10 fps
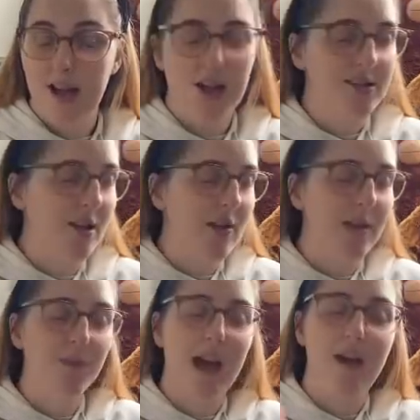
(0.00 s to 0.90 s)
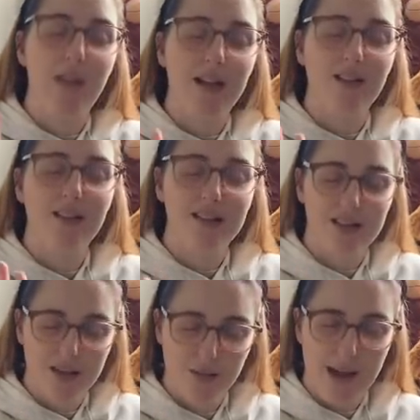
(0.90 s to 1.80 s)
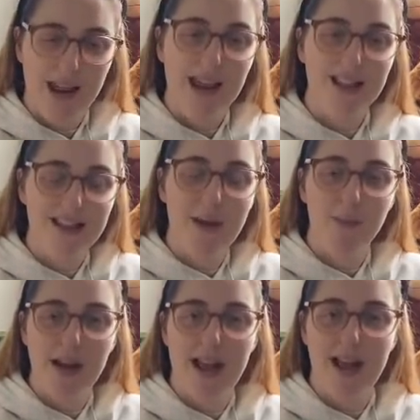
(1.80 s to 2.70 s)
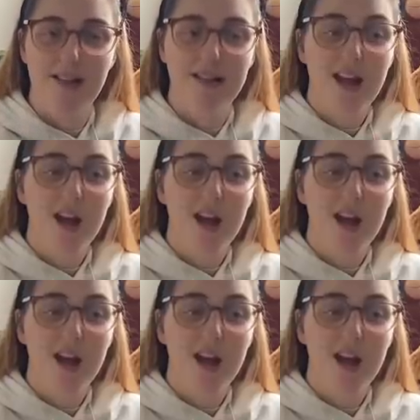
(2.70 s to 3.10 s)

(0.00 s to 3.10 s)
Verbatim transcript: sorry, having 3 in 10 minutes,